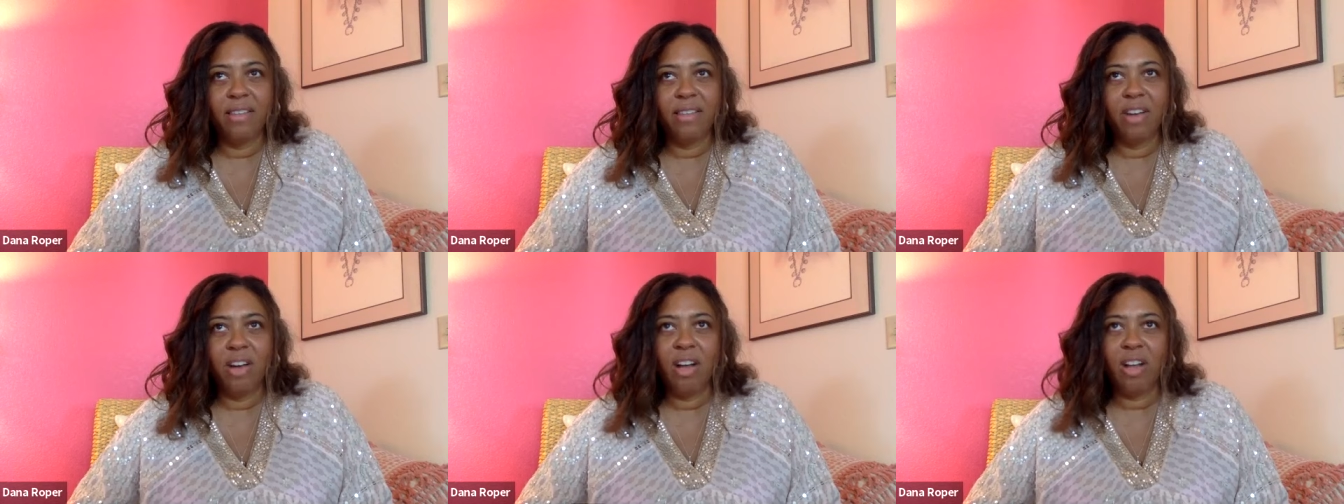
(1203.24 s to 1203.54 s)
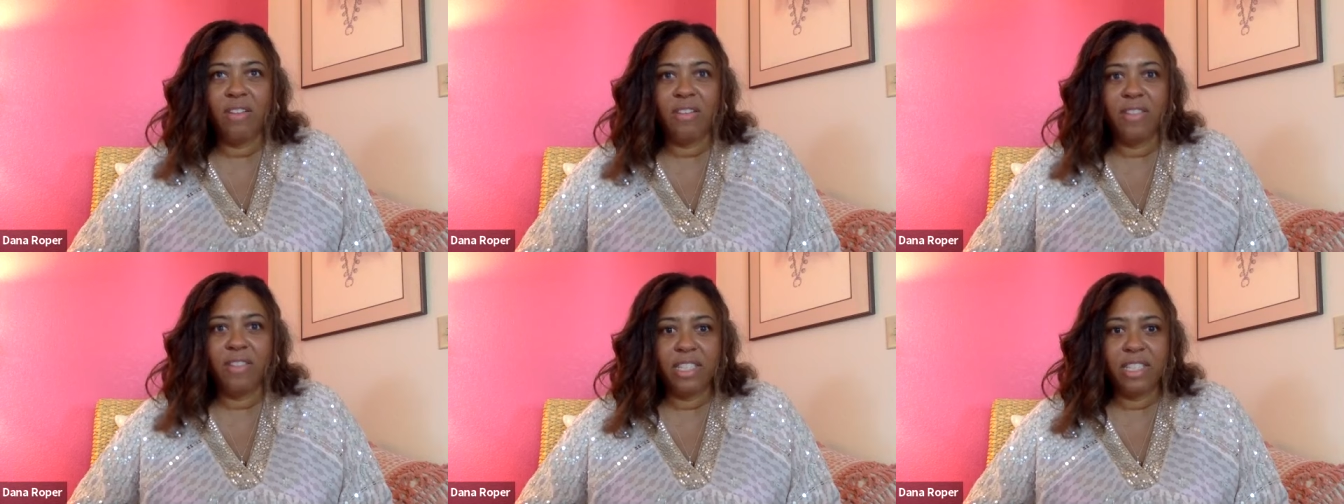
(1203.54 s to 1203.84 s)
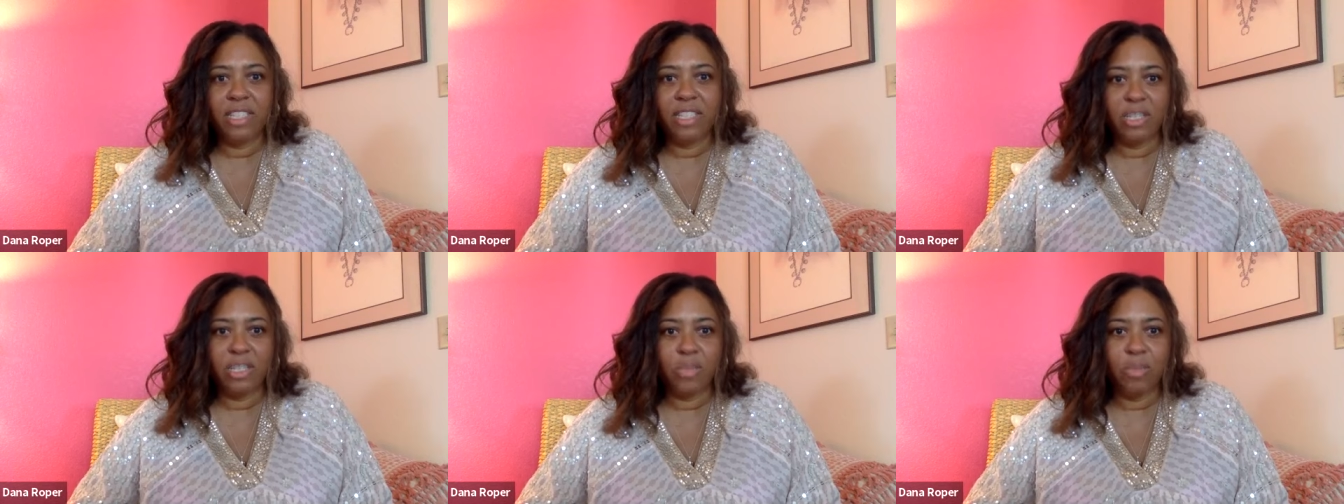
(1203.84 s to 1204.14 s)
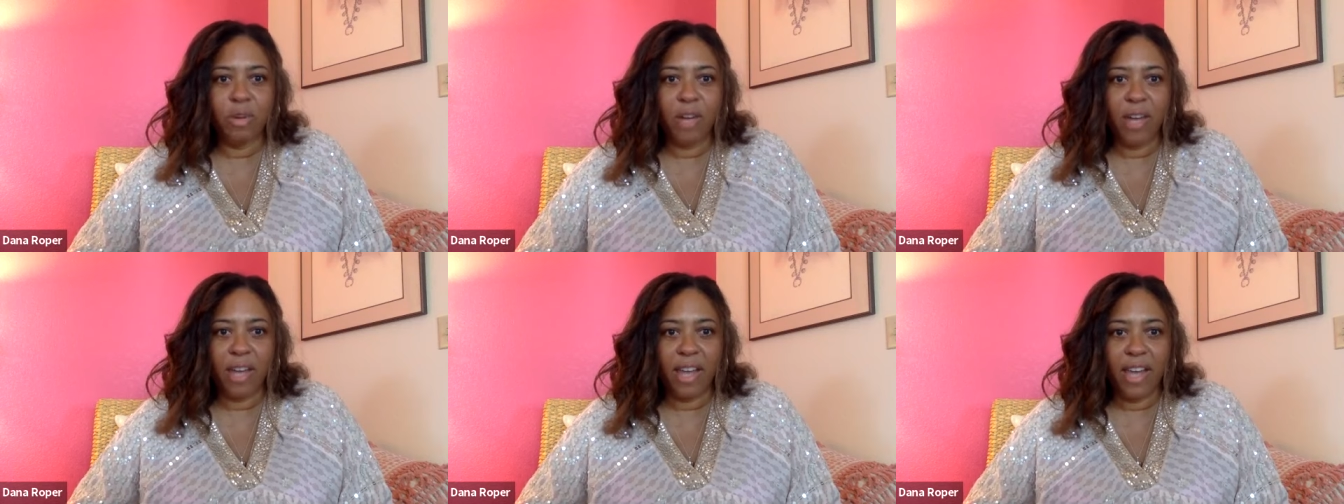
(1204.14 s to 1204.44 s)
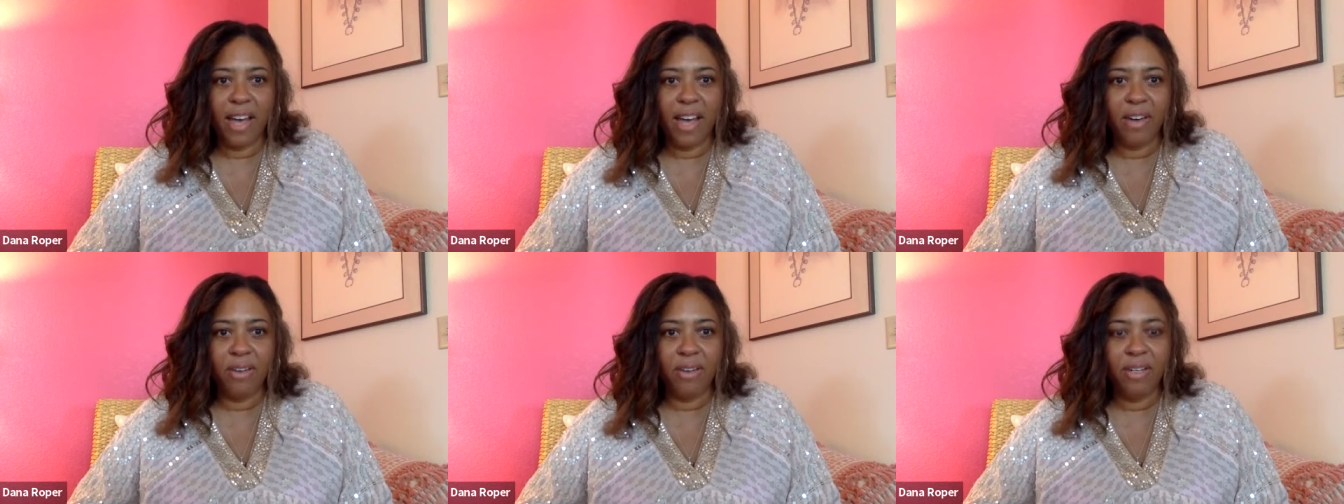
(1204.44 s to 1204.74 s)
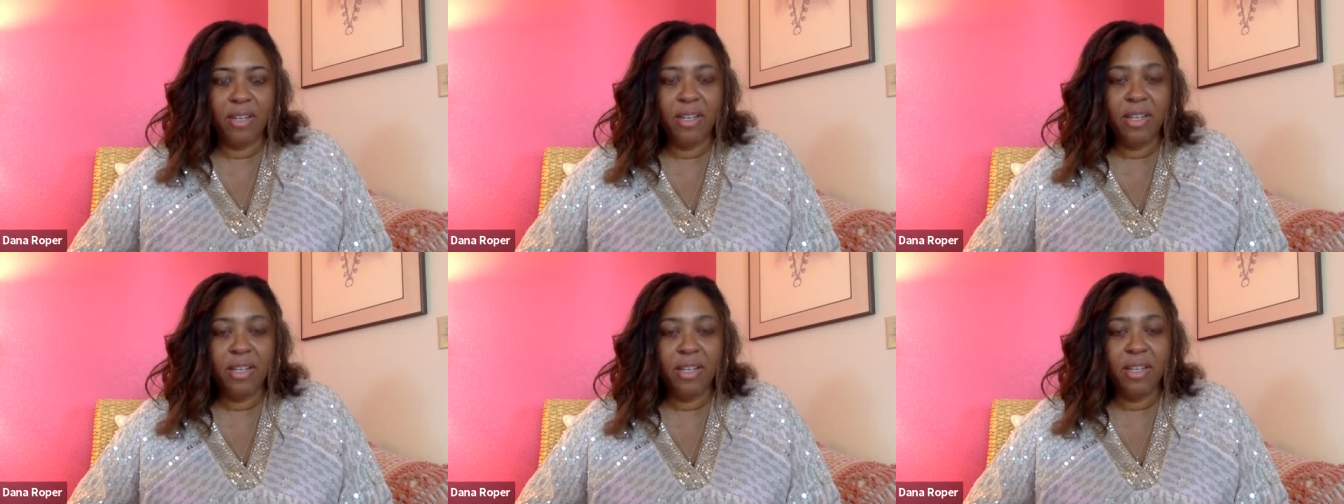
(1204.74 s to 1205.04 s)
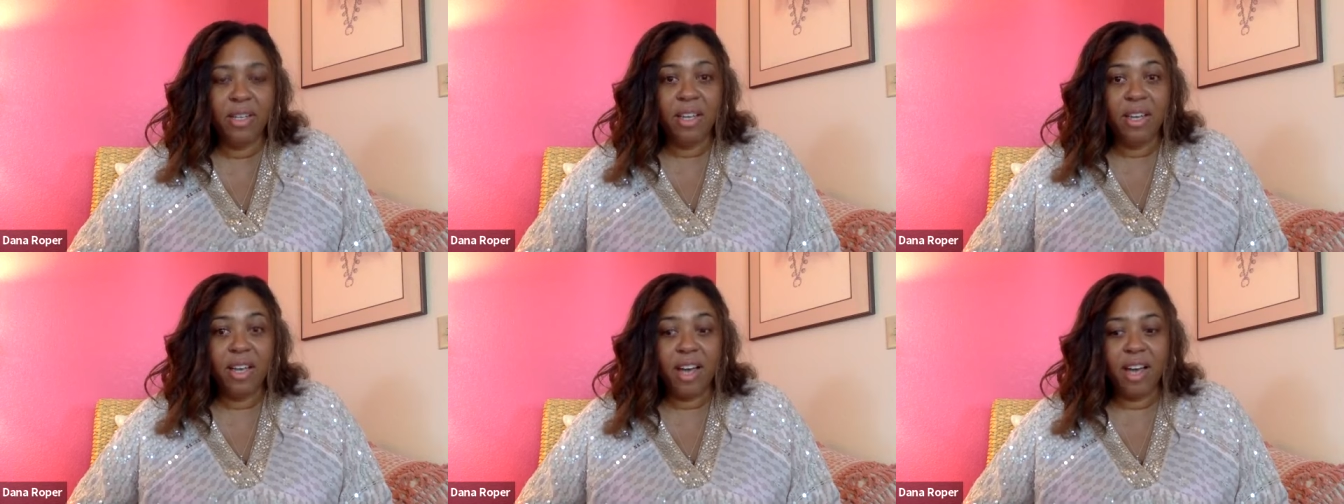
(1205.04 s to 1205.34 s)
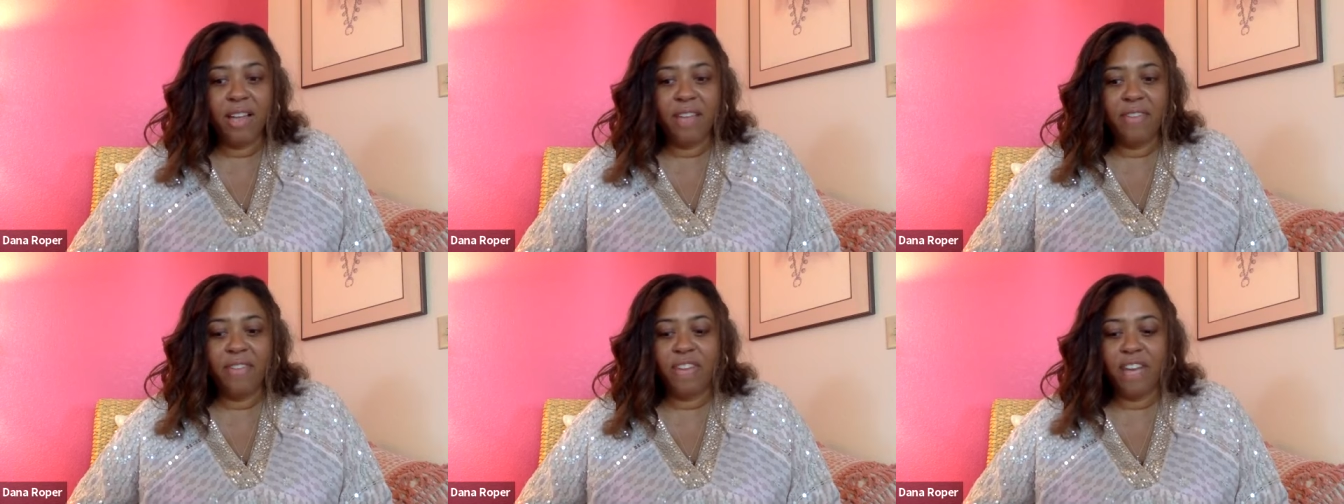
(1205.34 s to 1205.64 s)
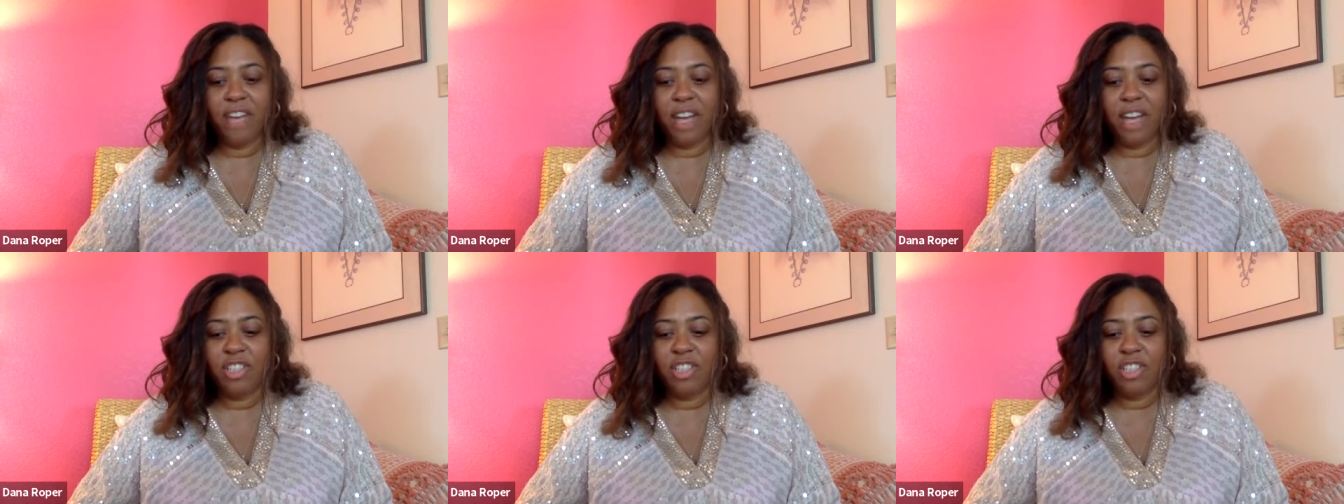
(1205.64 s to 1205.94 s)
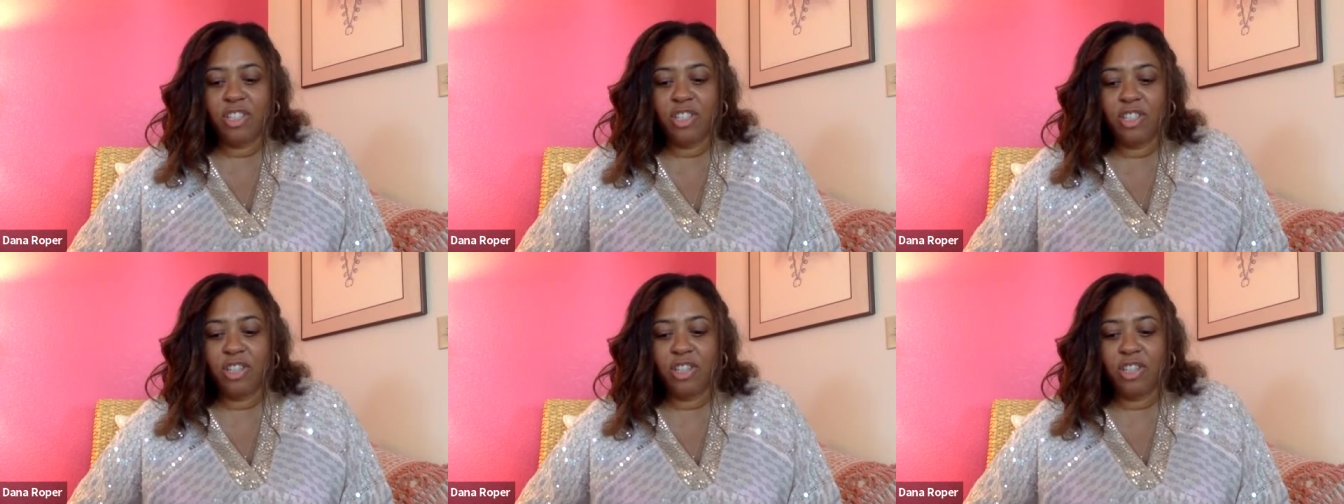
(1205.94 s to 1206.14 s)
all of this has brought out, I have gotten to